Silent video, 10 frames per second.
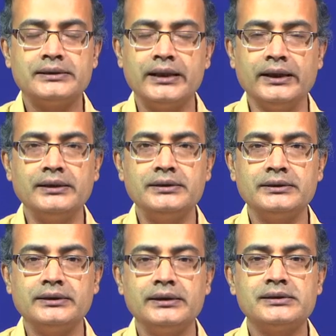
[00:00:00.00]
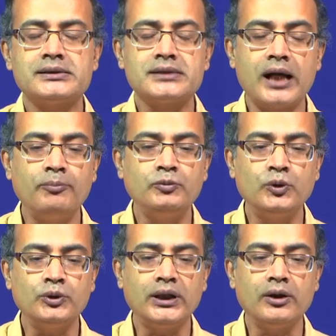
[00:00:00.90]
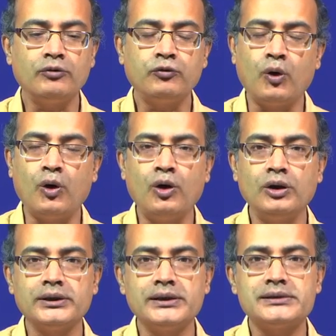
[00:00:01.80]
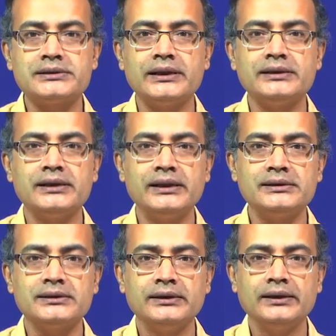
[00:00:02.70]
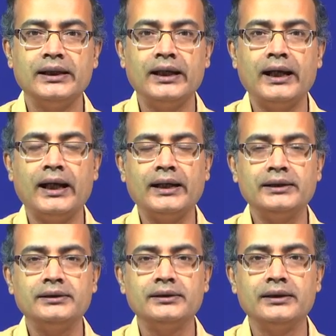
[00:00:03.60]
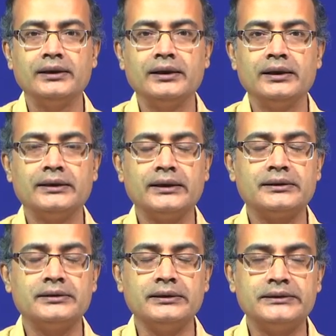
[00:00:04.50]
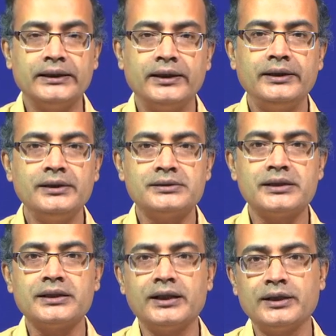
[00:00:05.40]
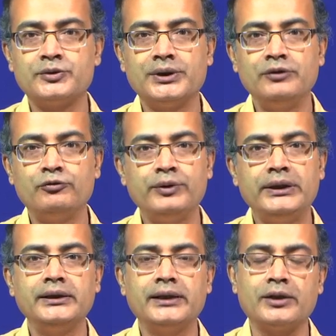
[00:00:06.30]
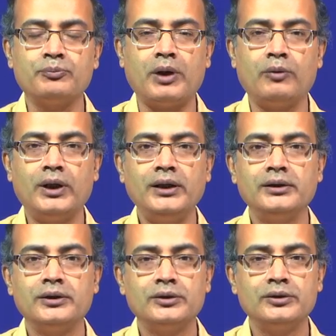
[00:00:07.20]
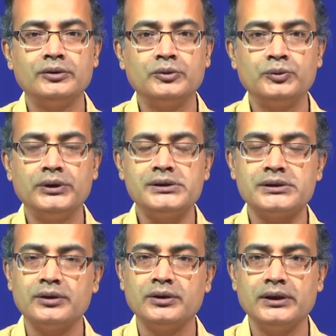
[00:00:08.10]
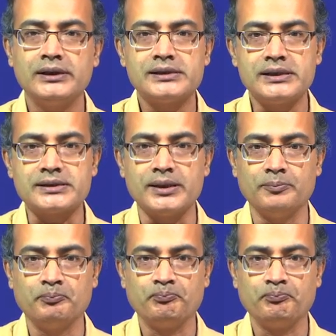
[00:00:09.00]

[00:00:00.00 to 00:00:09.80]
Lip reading: change is a sum total of all these changes, and the generating station actually feeding that power to this system.